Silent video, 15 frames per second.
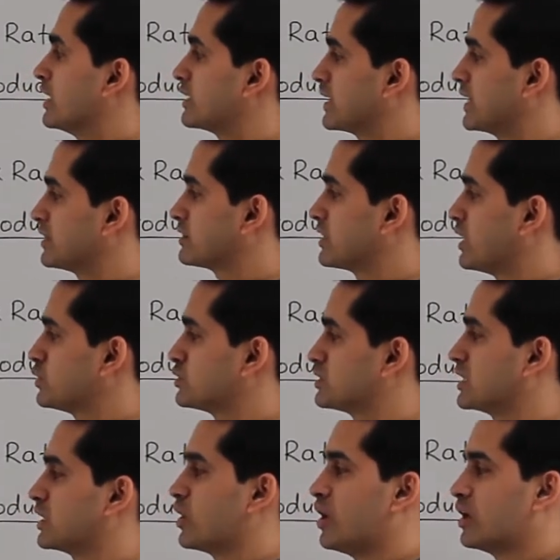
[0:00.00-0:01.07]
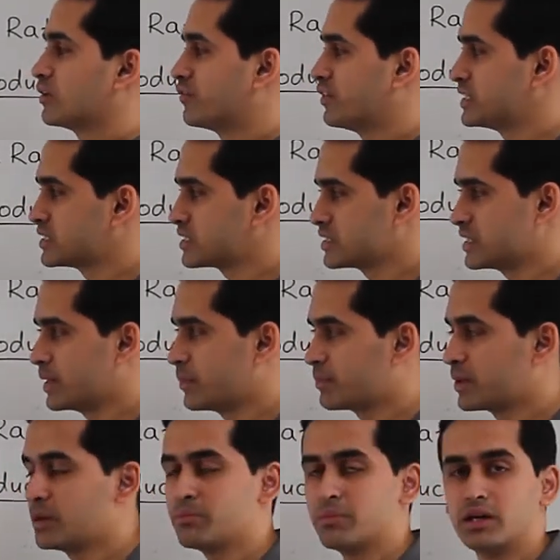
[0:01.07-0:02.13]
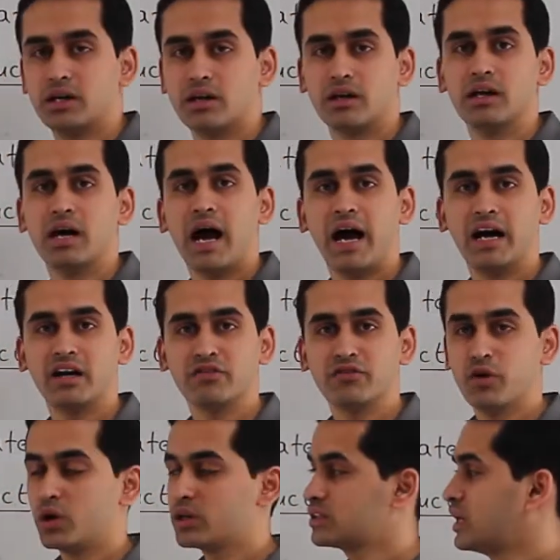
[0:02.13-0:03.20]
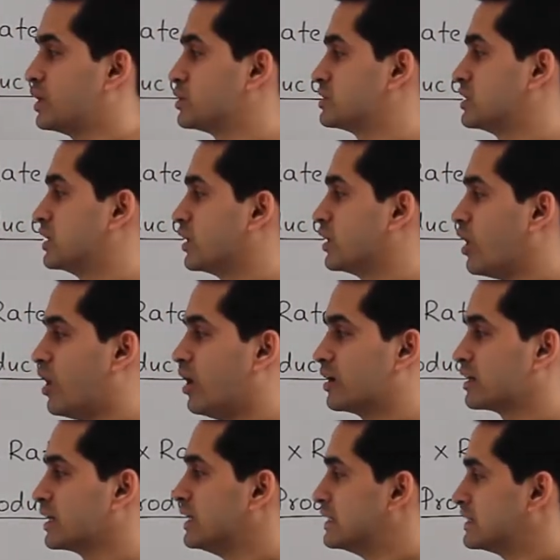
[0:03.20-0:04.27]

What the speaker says: 10,000 on 1st September and 4,000 on